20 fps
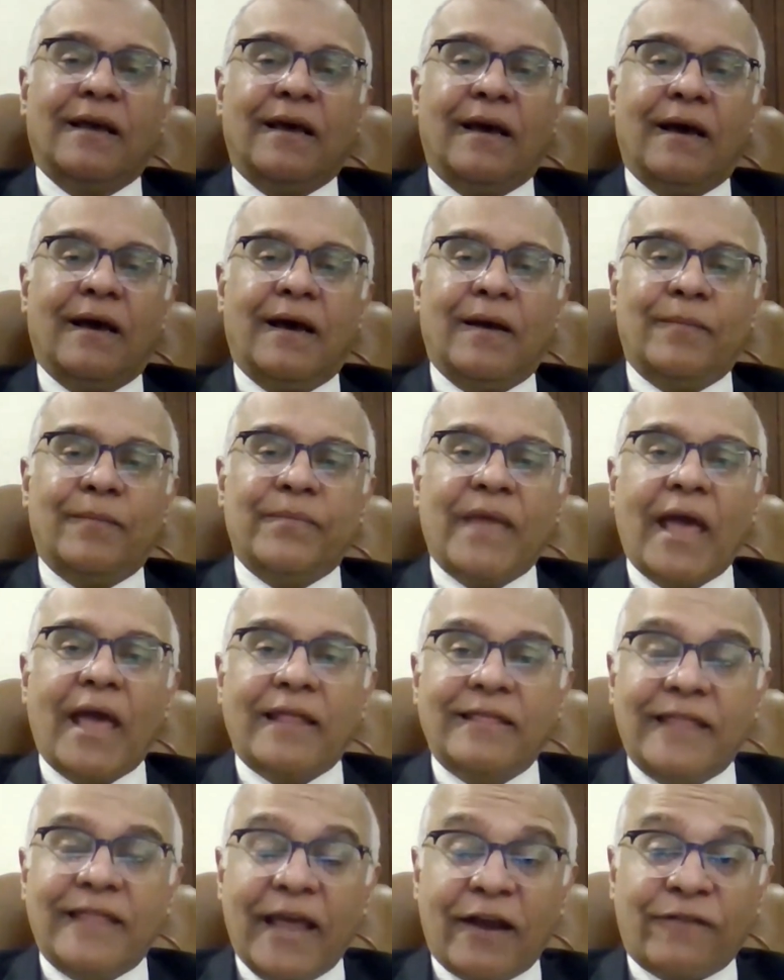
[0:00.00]

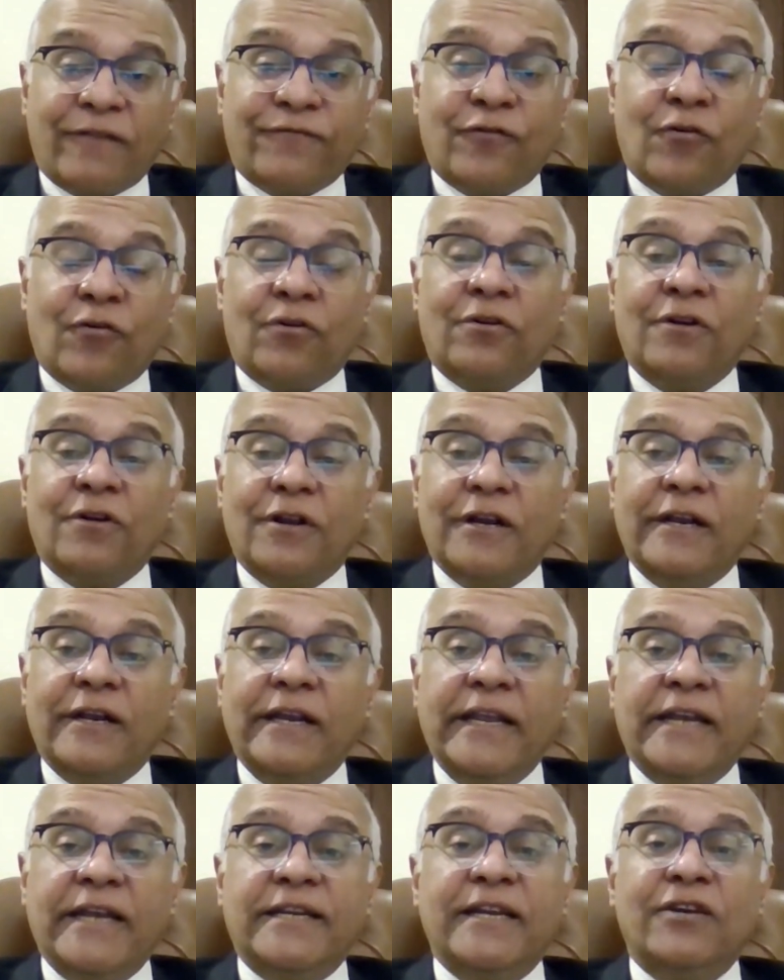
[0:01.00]
and therefore
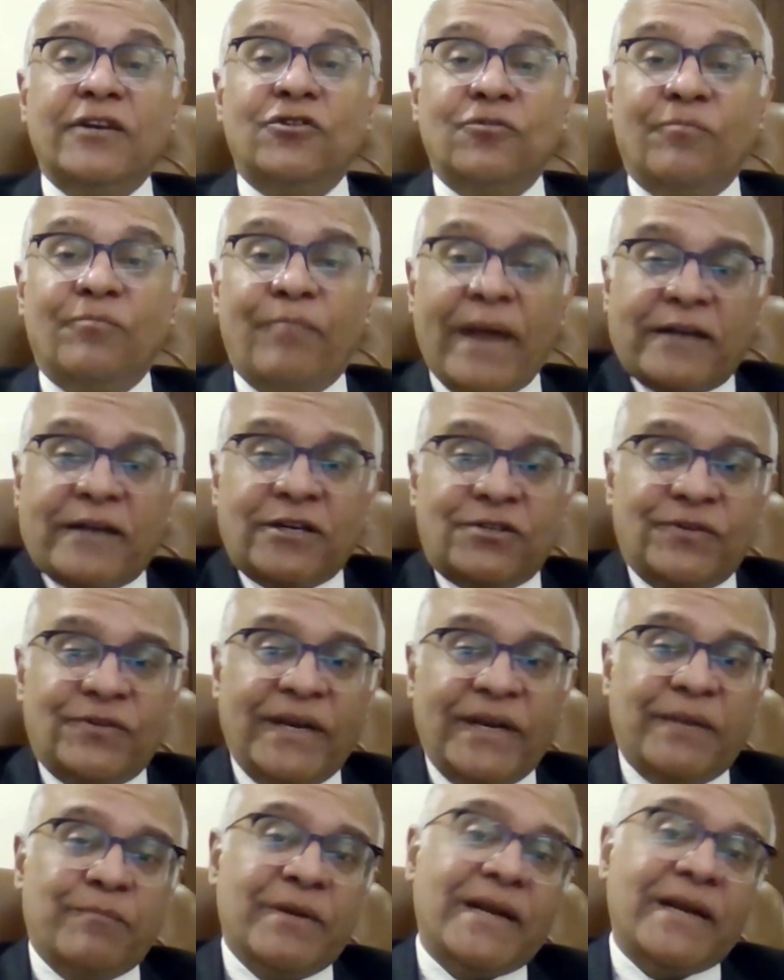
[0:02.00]
leading to better
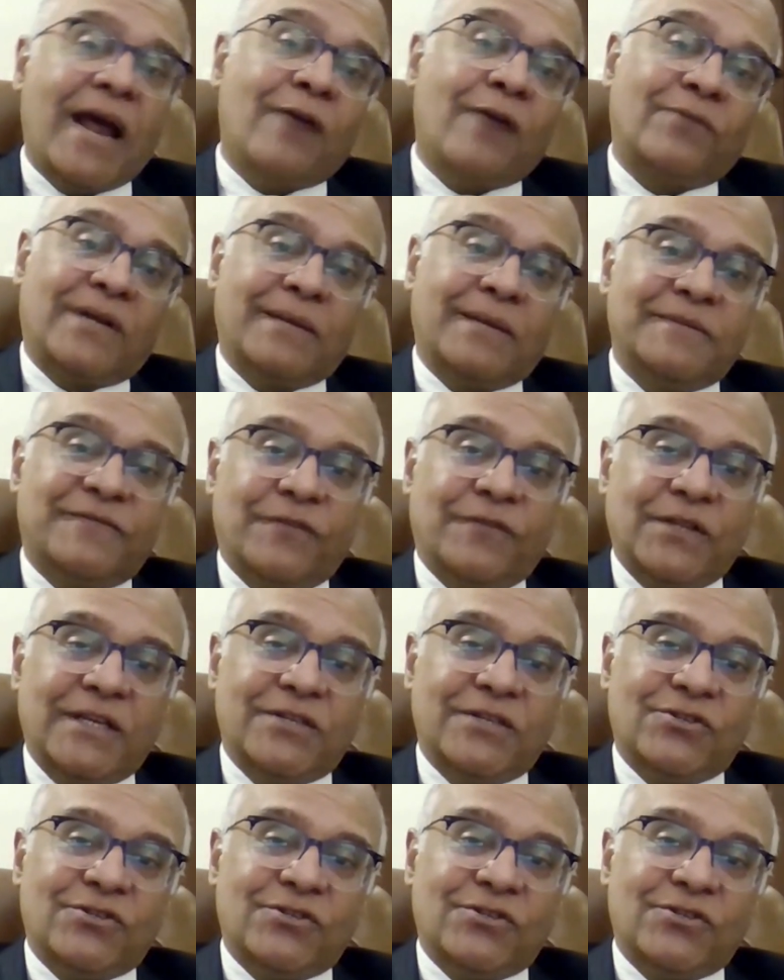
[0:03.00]
treatment outcomes for these